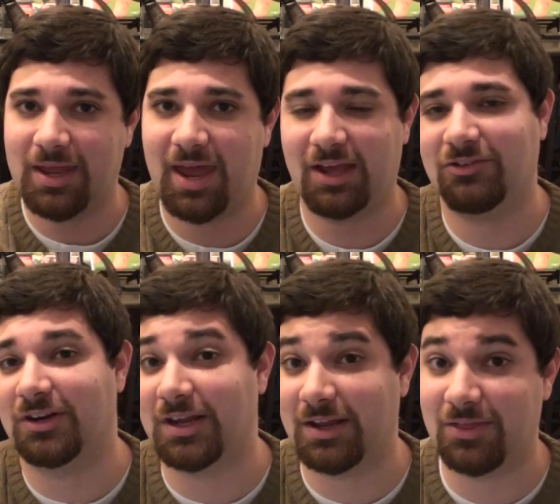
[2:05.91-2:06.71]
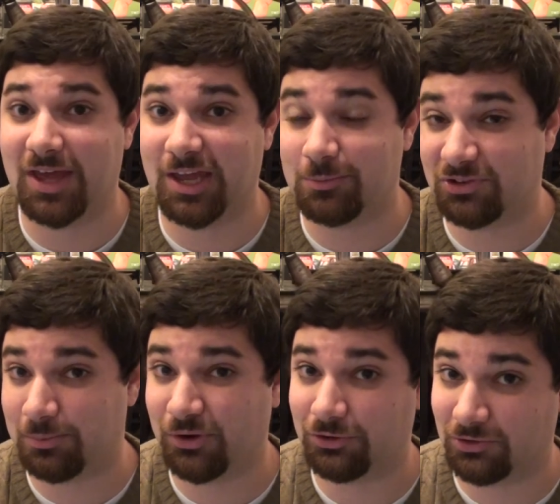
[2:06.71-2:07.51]
Cassidy in the
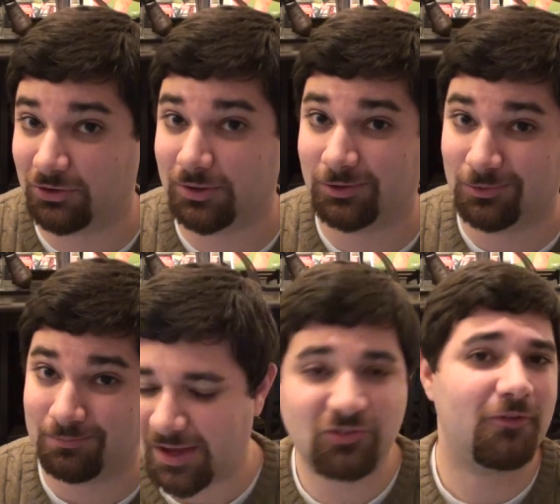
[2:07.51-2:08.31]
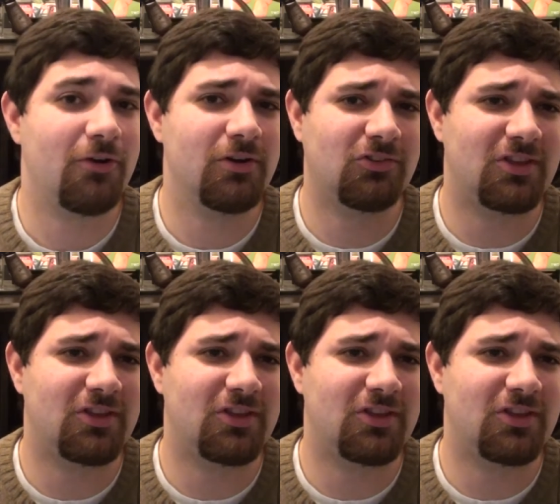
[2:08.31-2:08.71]
AMC Preacher series. As far as